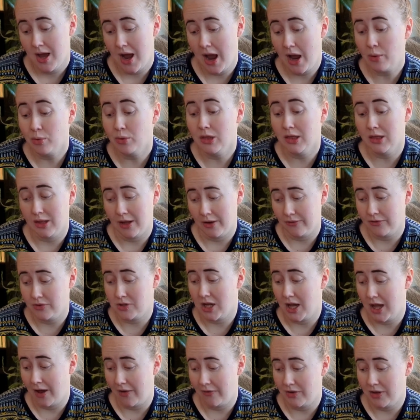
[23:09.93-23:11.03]
I would love
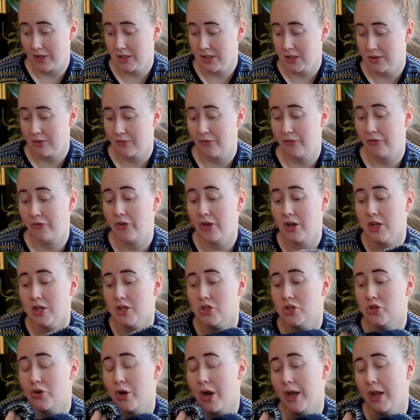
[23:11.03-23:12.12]
to have this
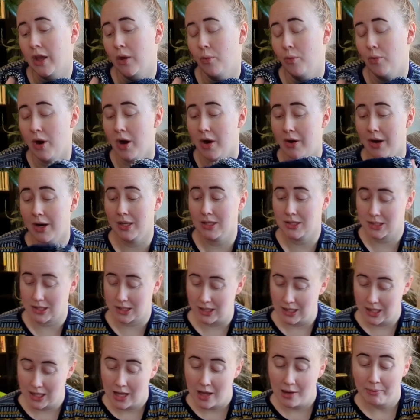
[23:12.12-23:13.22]
finished so I can wear it,
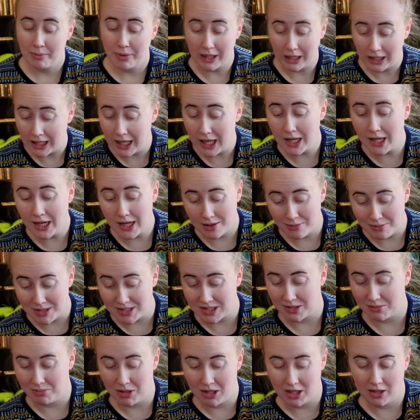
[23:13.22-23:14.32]
but again I
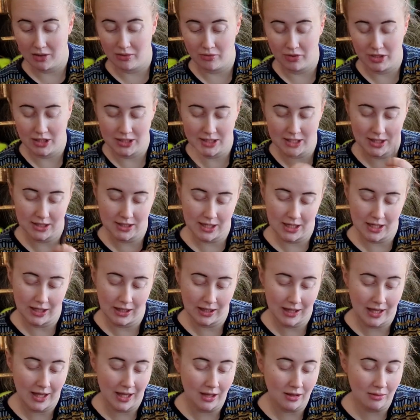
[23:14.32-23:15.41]
messed up the increases and
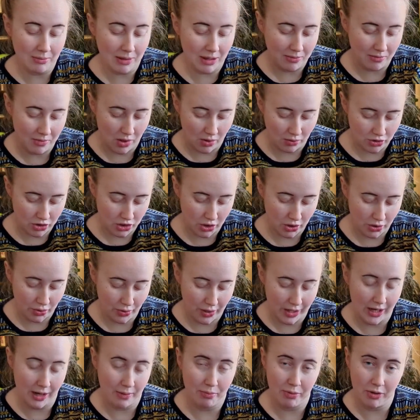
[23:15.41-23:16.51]
it killed my mojo,
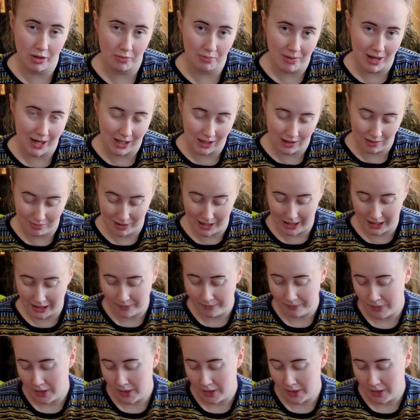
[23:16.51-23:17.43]
and I put it back in the bag.